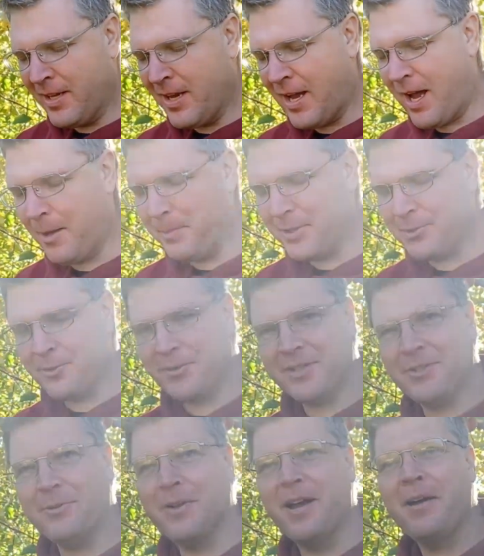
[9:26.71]
I'll be showing
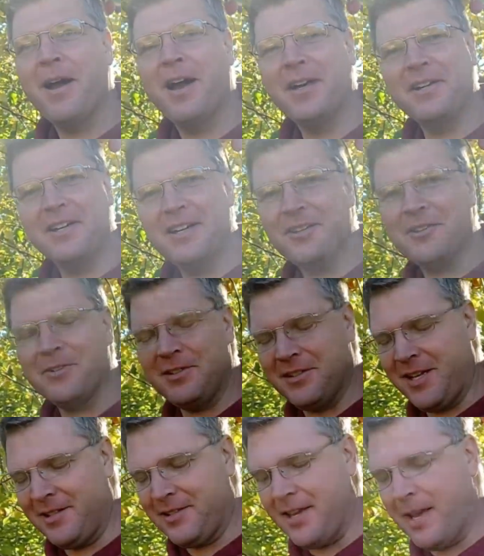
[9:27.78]
you another
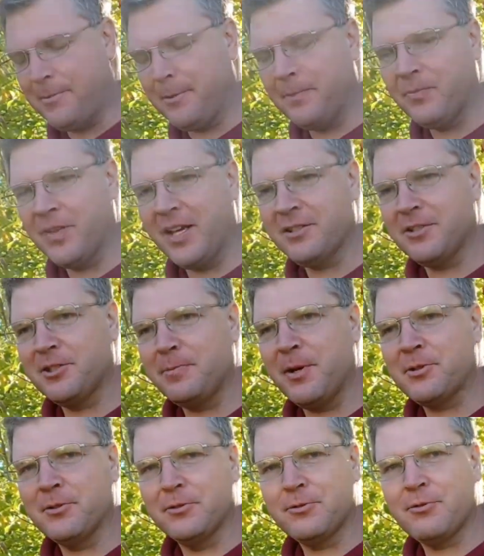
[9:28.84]
intense apple that has a
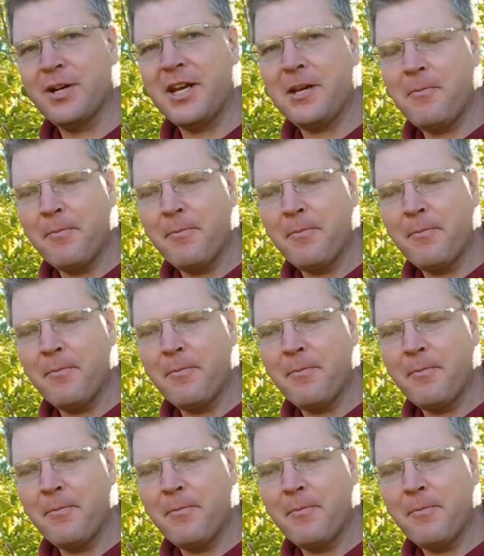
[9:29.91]
special trait